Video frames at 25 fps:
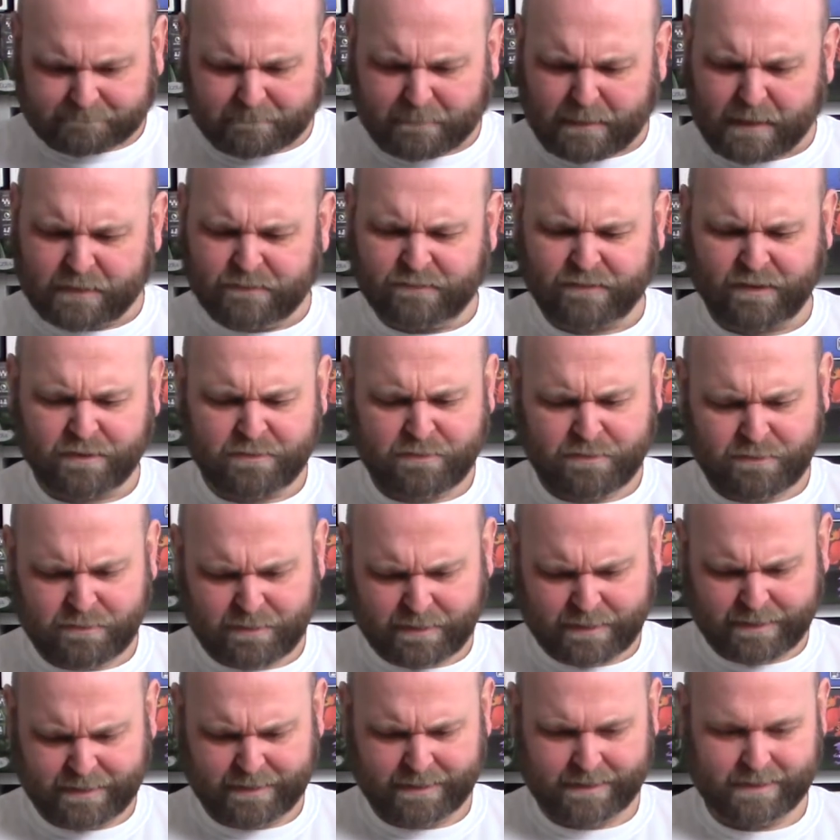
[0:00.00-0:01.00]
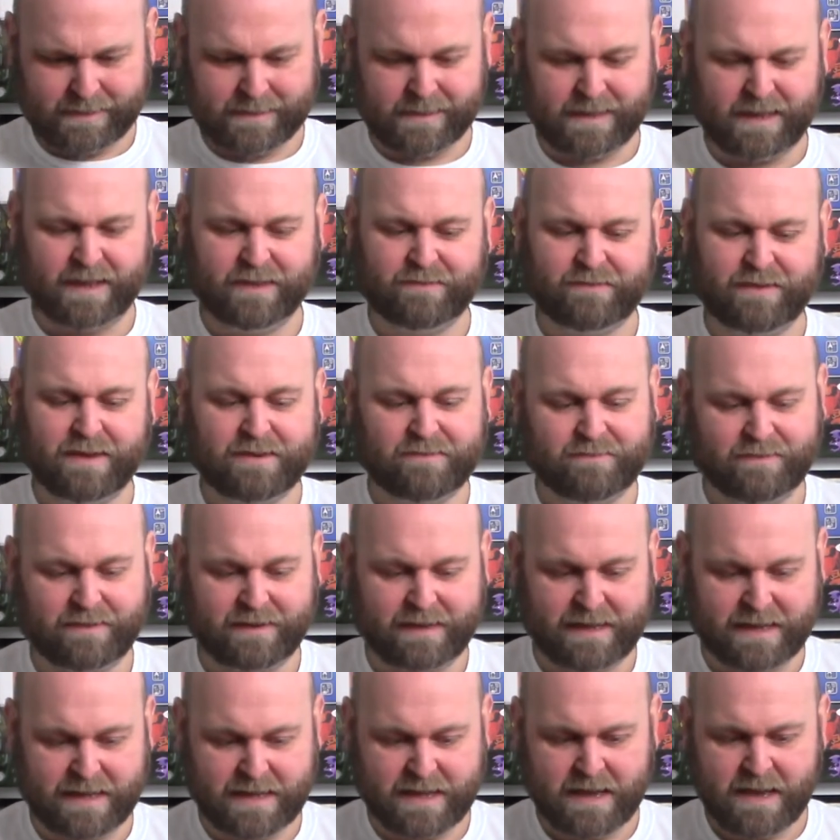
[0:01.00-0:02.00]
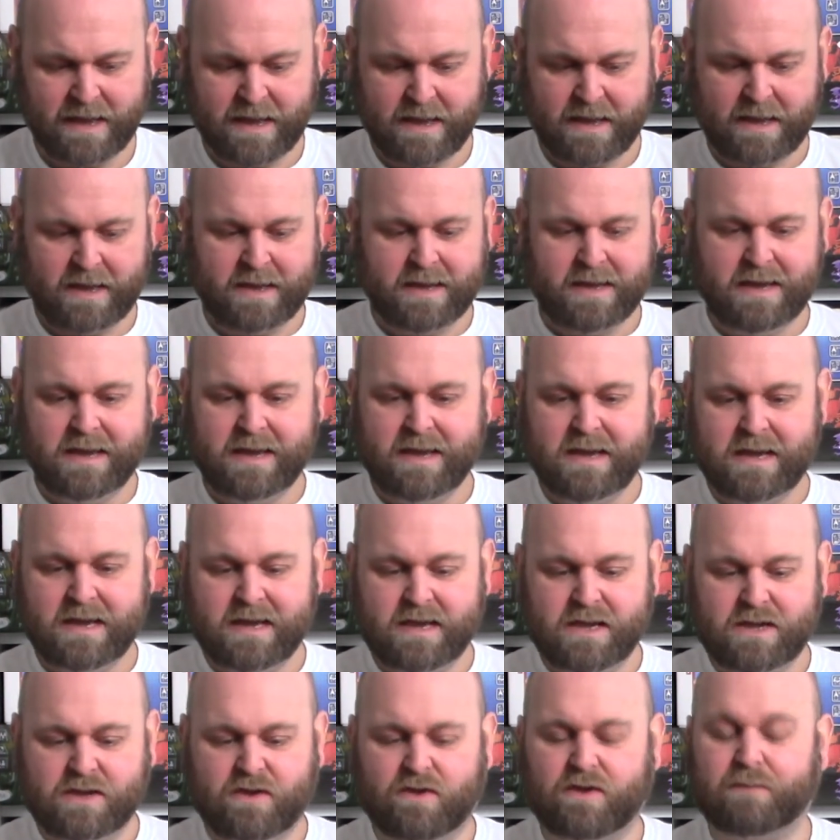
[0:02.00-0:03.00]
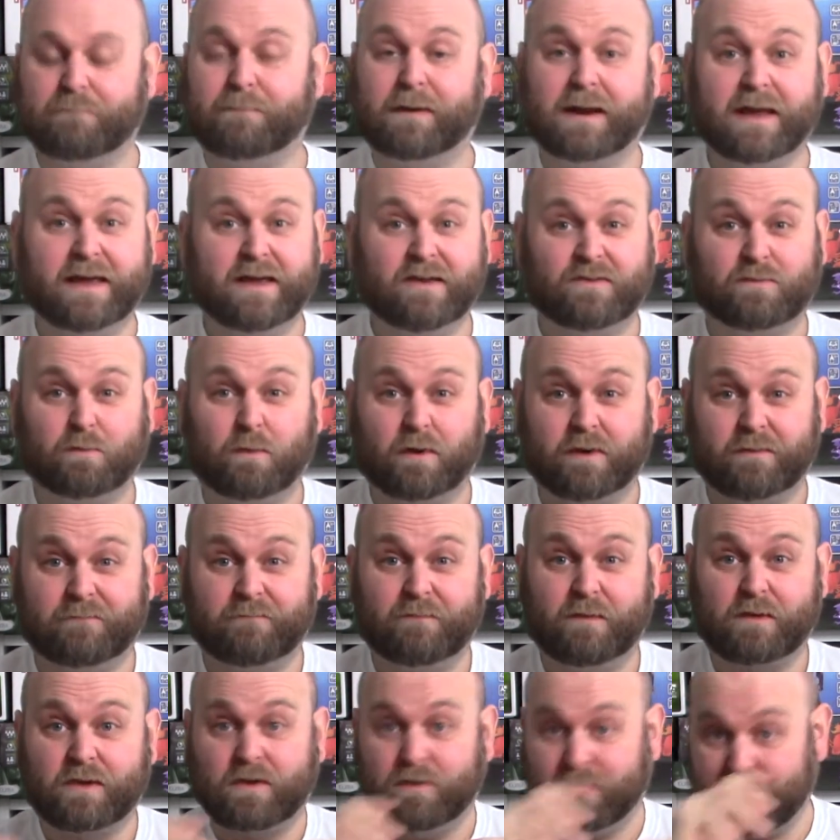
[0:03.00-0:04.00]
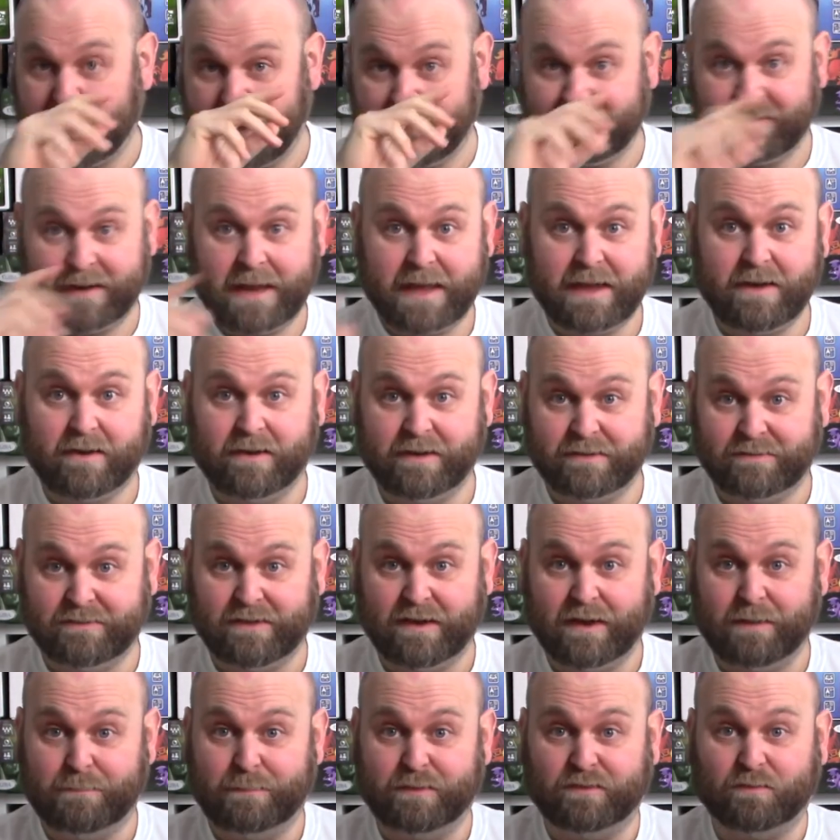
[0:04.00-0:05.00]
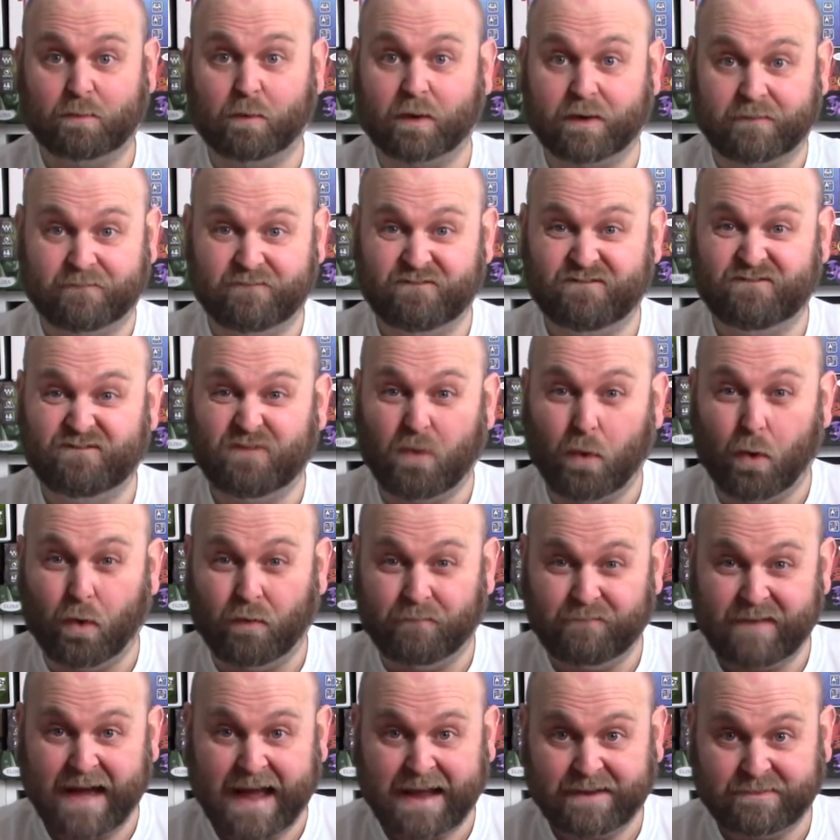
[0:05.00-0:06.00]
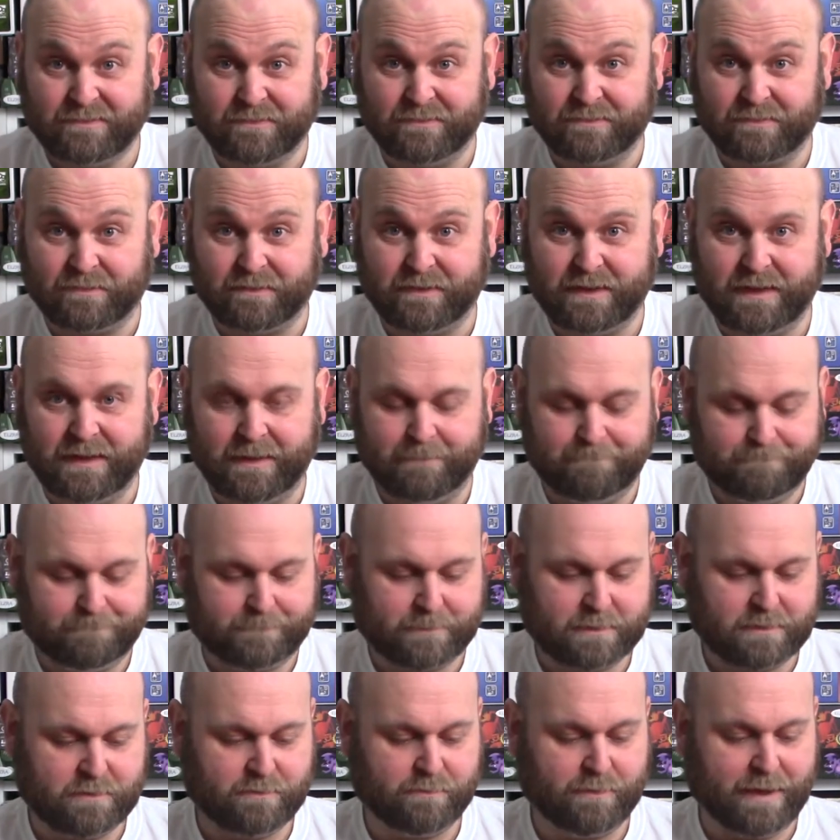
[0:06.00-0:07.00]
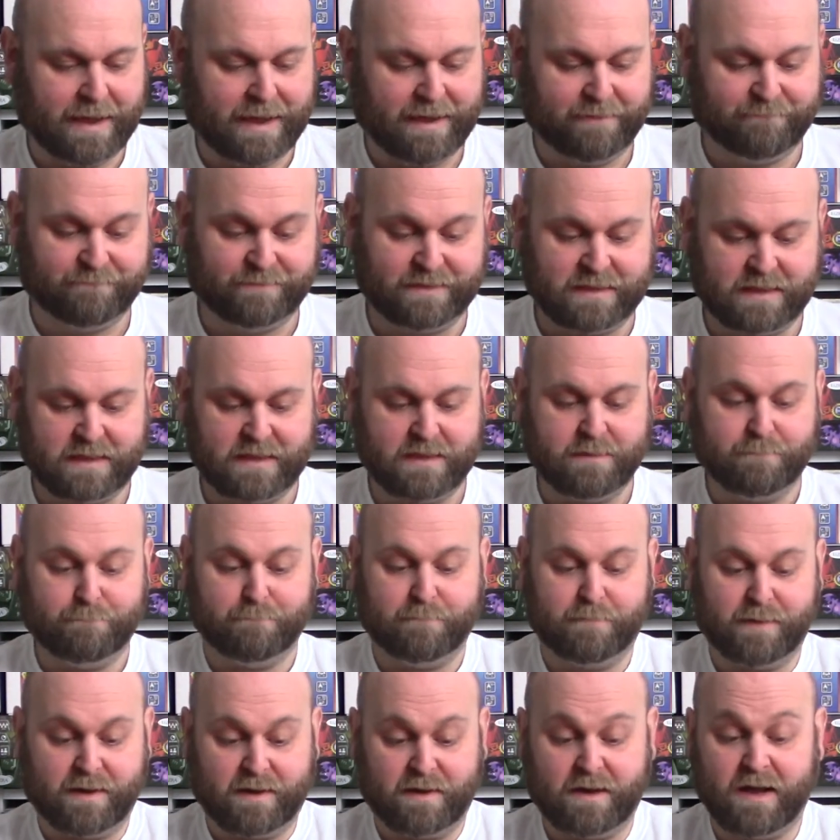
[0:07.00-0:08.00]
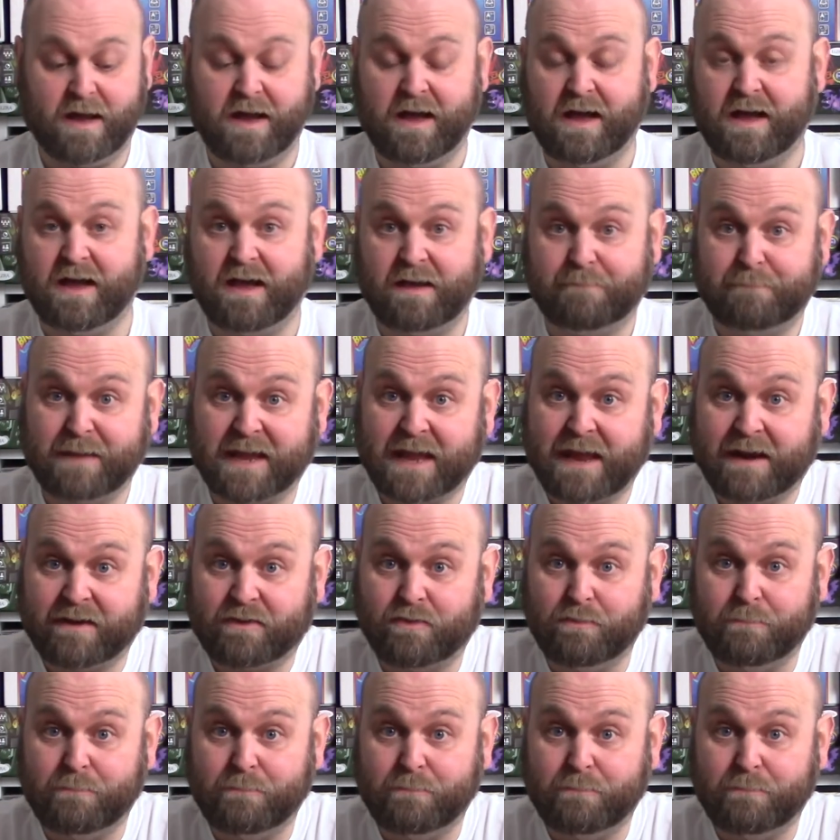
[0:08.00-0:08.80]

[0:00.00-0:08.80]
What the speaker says: So essentially, you can play as you can have an AI set up as one of 4 factions on here. You have the Mechanical